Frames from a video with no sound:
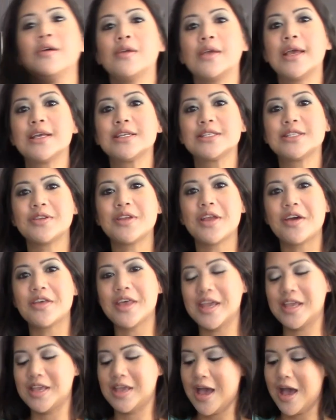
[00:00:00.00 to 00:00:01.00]
Okay, so now
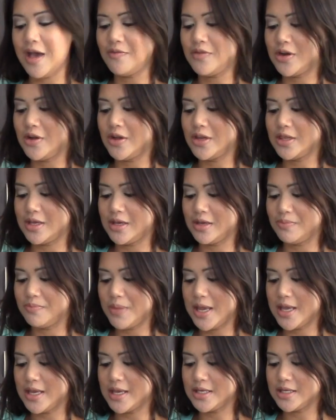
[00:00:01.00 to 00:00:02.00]
that you have it on the
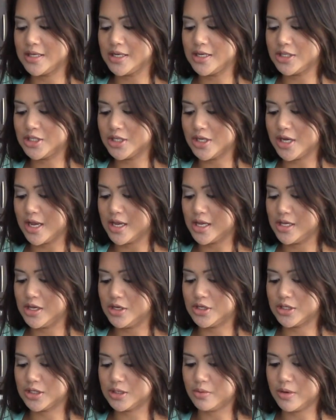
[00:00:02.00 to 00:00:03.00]
baking dish, you
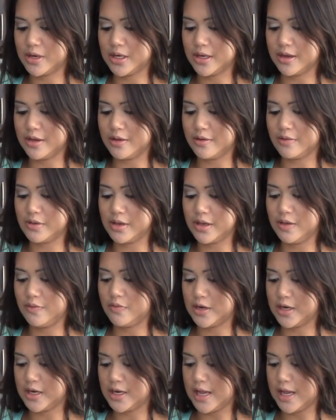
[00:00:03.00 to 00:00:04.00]
just want to even it